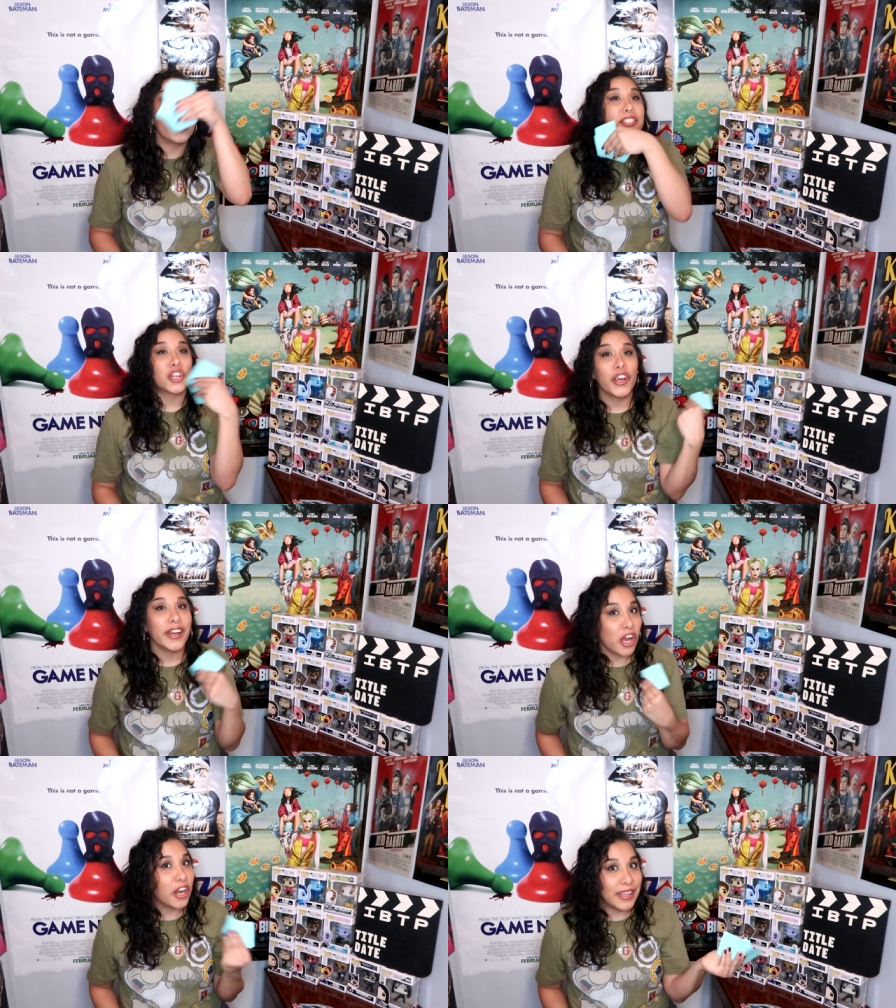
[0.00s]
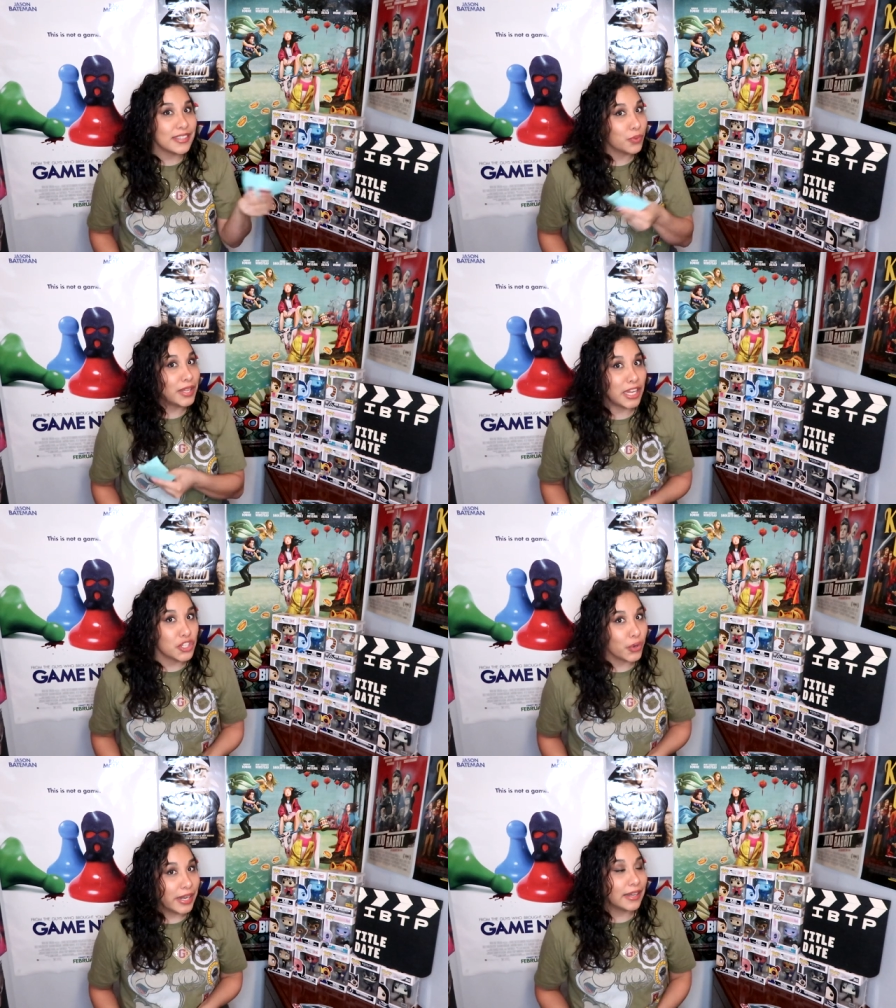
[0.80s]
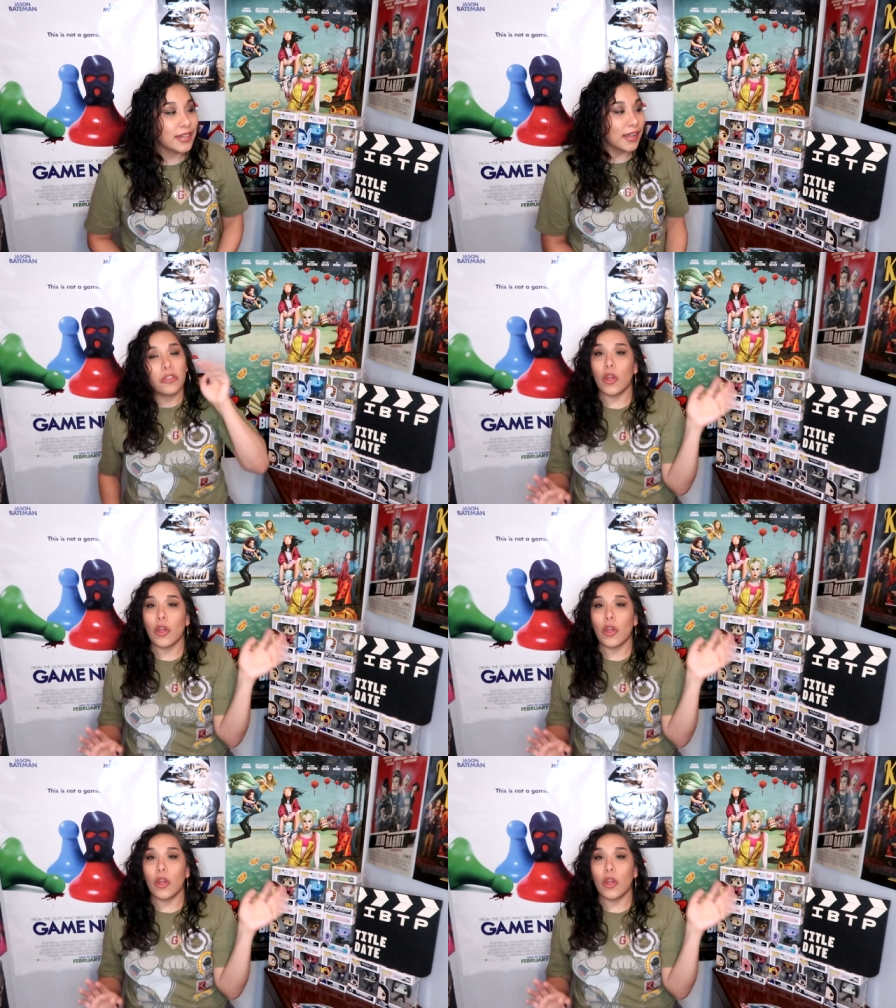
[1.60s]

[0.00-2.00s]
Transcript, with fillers: Us targeted audience really enjoyed it.